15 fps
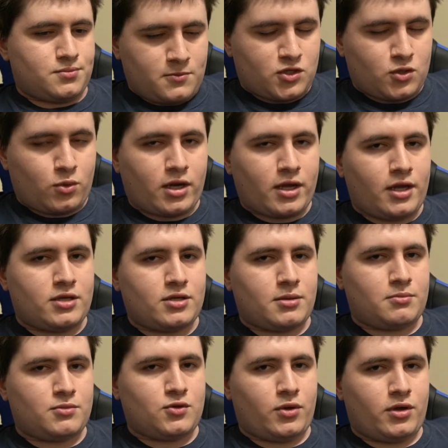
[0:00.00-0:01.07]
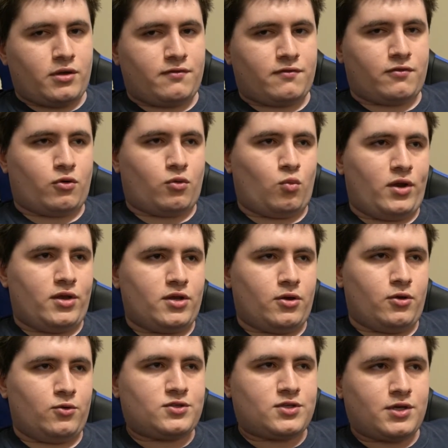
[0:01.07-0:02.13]
So what I end up doing for
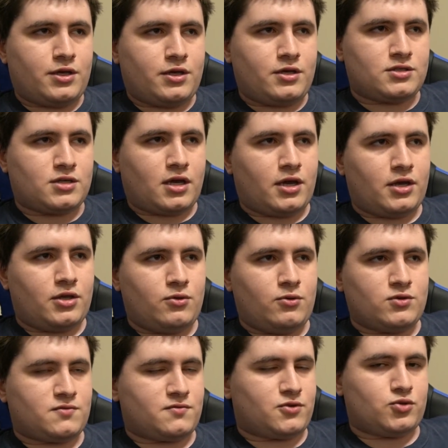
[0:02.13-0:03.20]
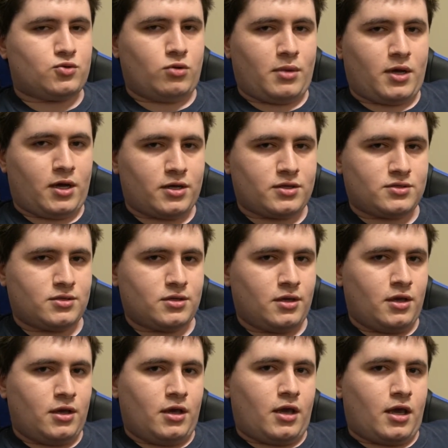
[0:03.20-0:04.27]
Windows is I use VirtualBox,
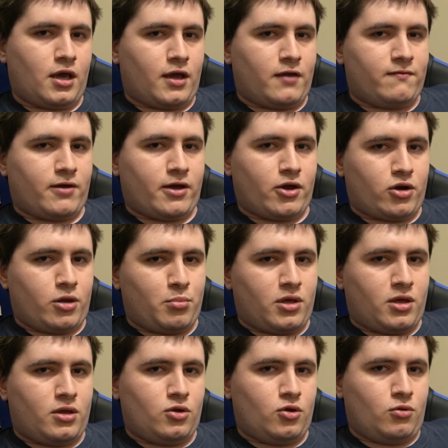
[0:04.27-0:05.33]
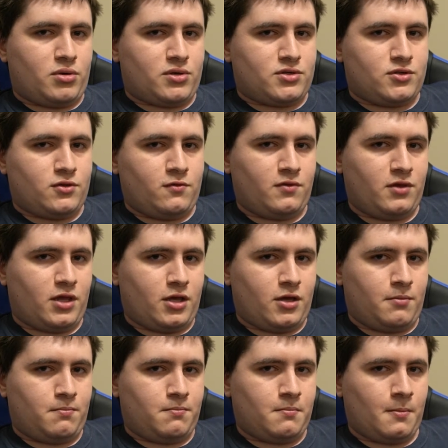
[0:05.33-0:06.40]
and I fire up an Ubuntu
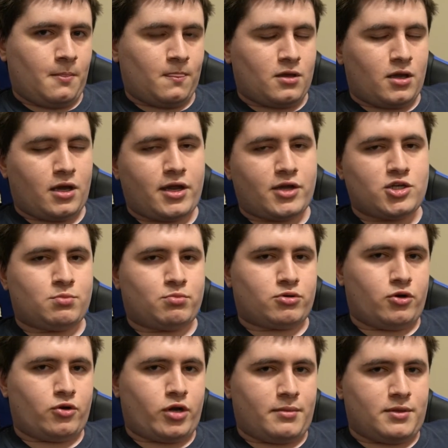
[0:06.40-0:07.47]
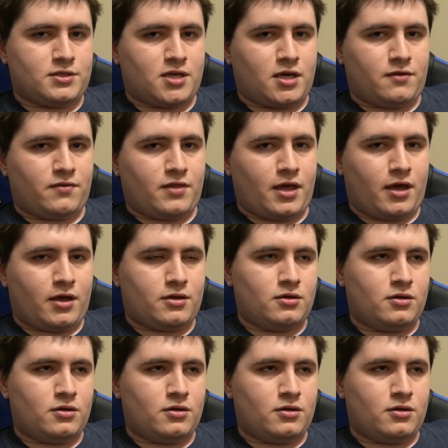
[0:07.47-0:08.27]
VM, and I just program inside of that.